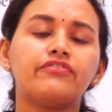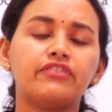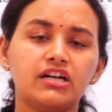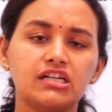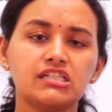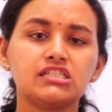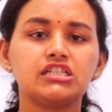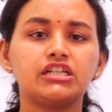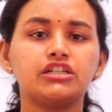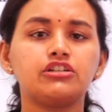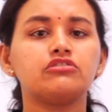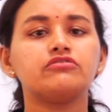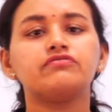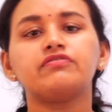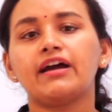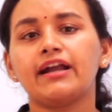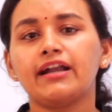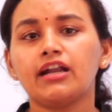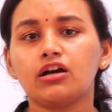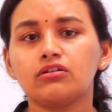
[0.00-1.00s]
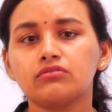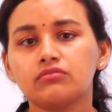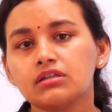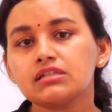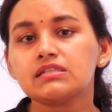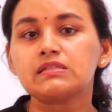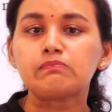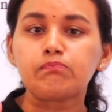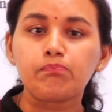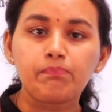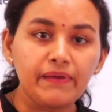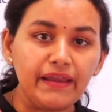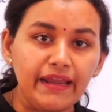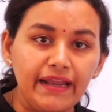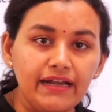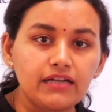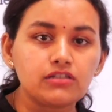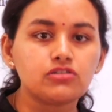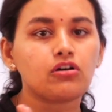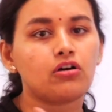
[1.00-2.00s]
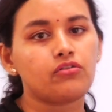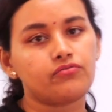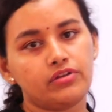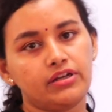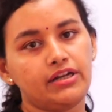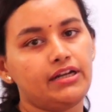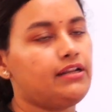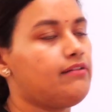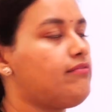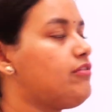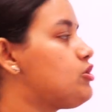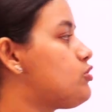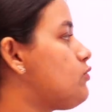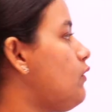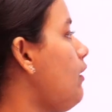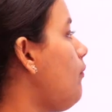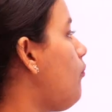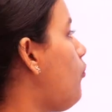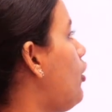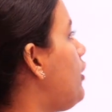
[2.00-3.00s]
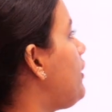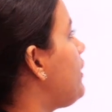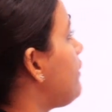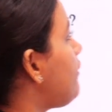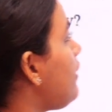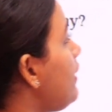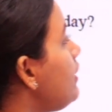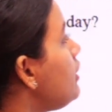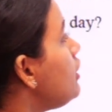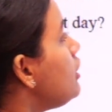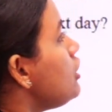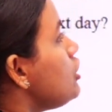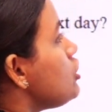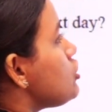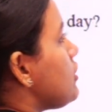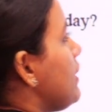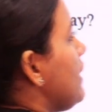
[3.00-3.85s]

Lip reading: first need to find out the speeds of the individual body, right? So